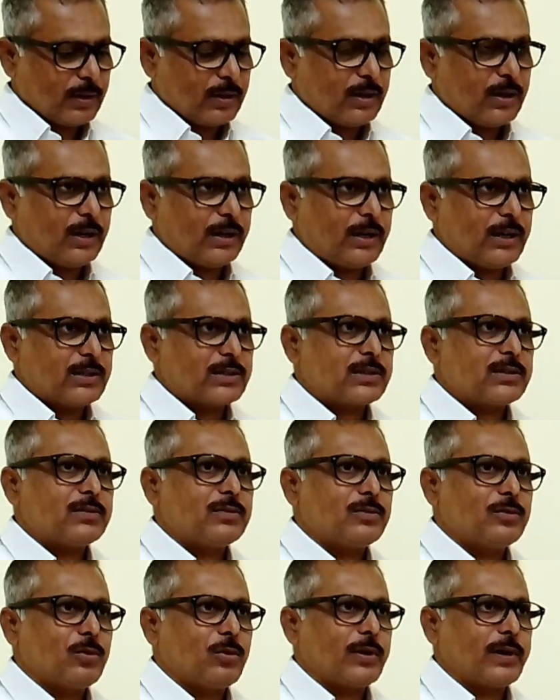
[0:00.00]
It is
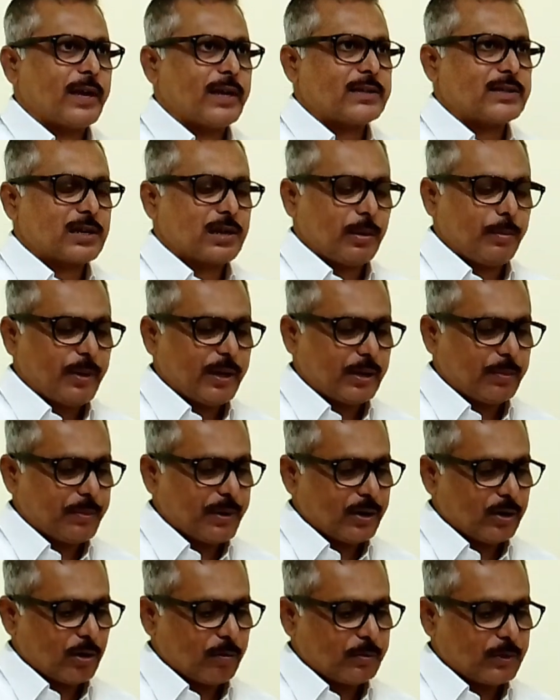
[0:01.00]
known as
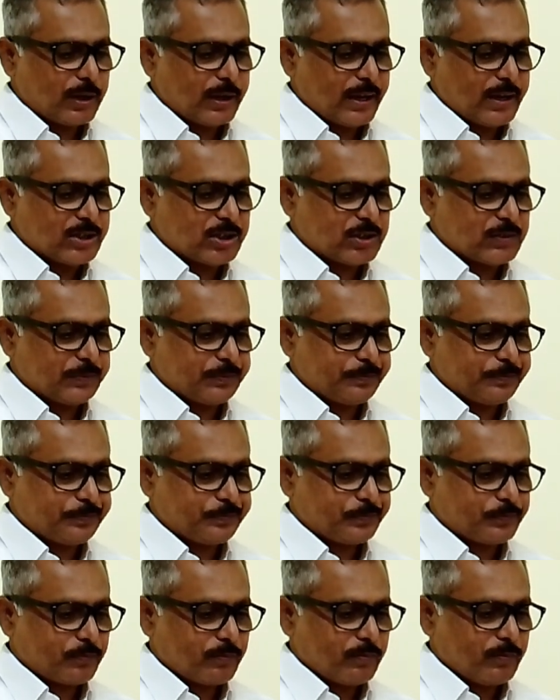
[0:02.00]
commitment of the case.
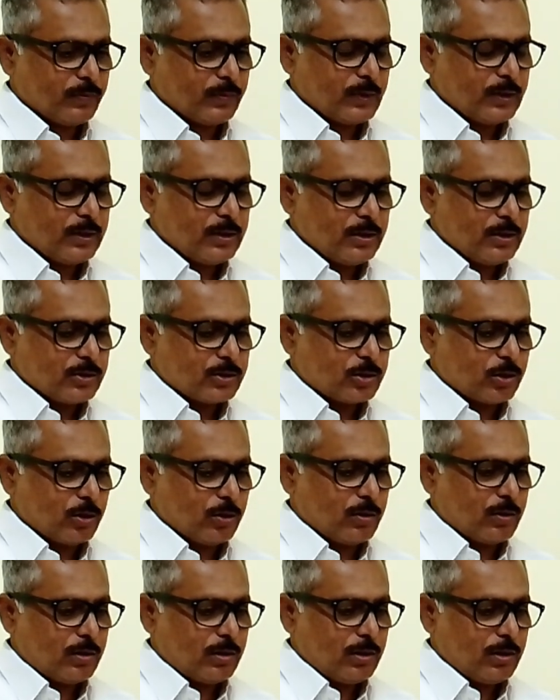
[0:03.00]

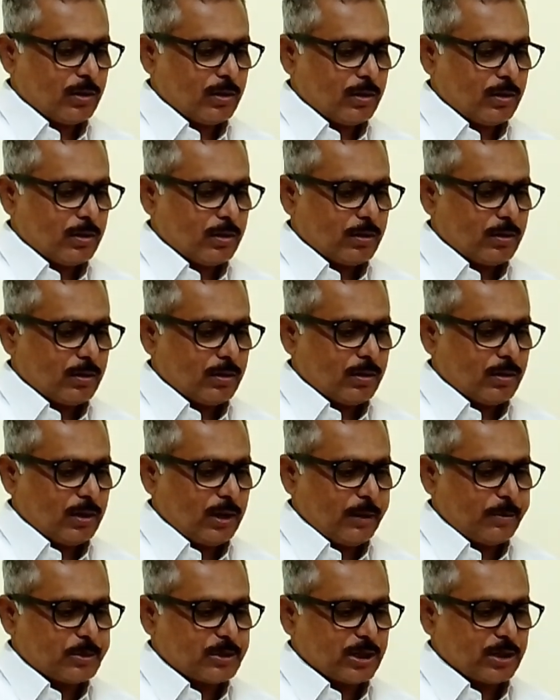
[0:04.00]
So
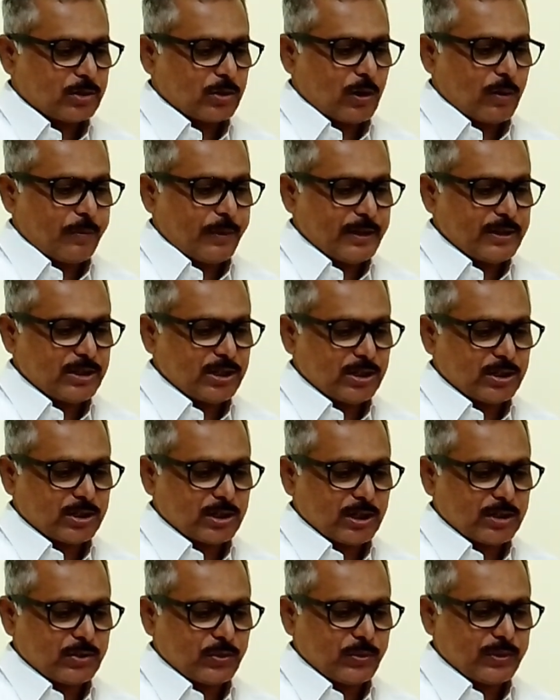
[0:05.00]
If such offence is
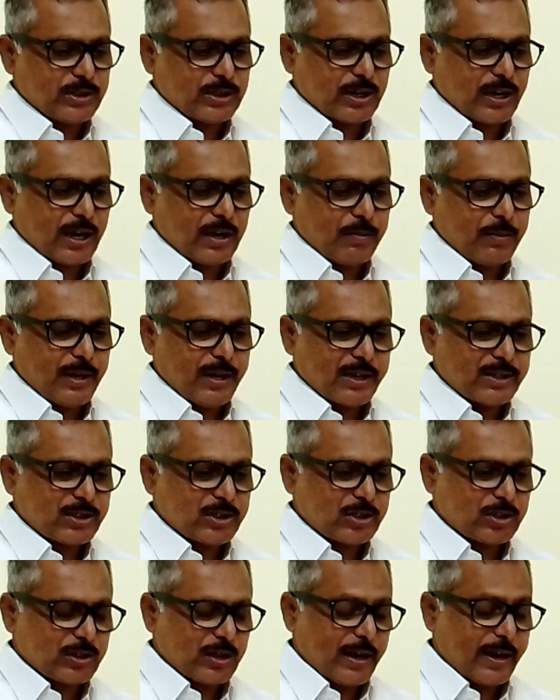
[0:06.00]
such which can be
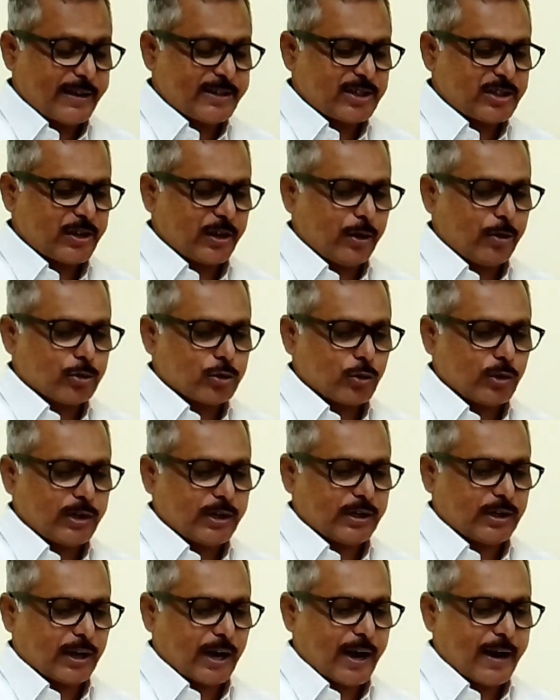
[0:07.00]

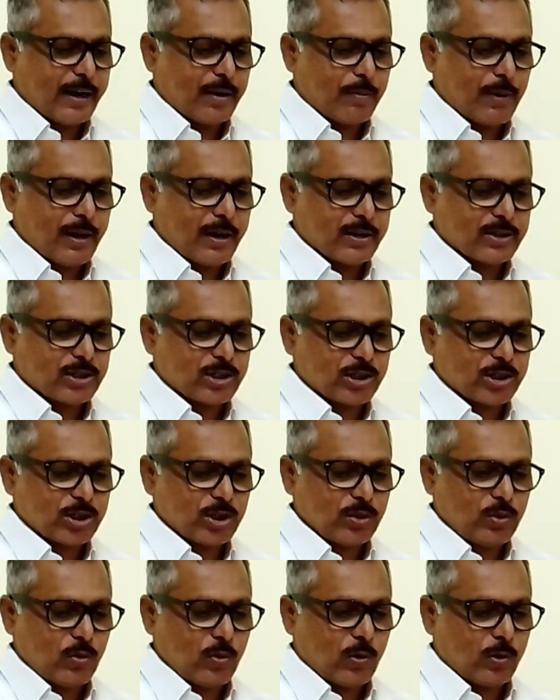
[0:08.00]
exclusively tried by a
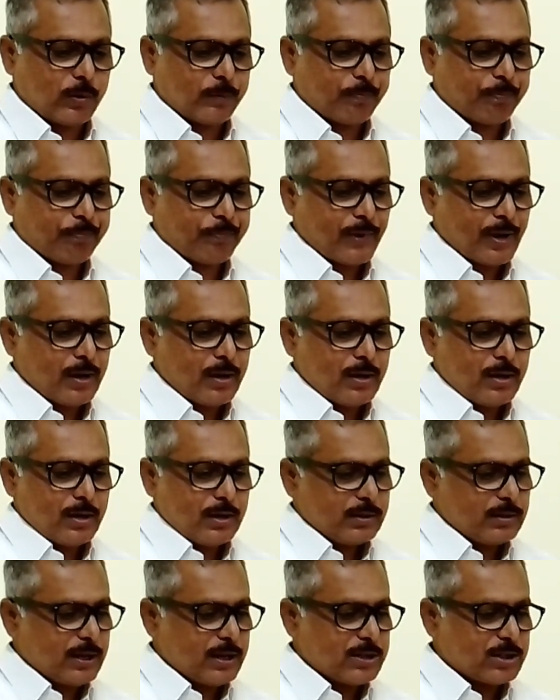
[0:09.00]
session court,
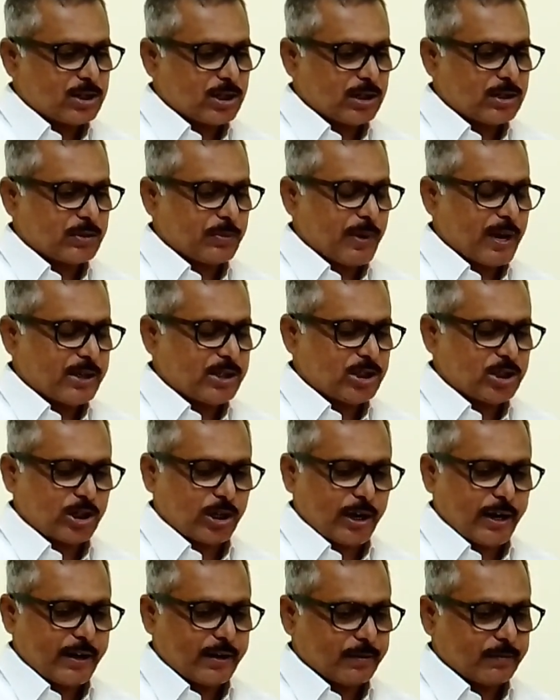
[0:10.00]
then such
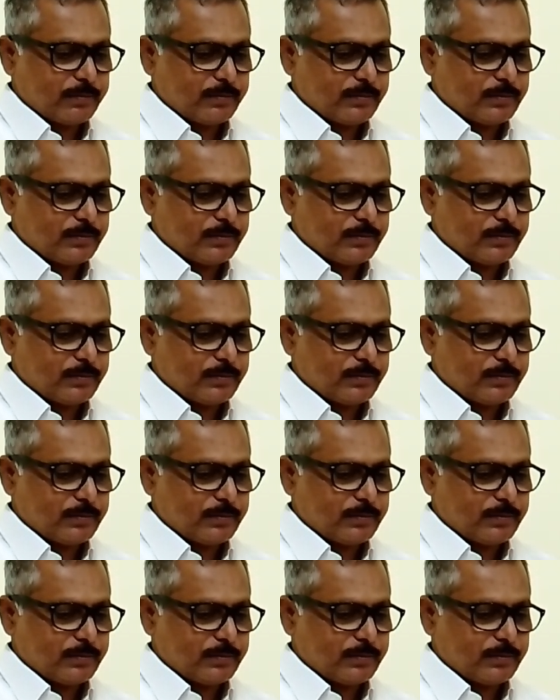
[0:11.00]
magistrate,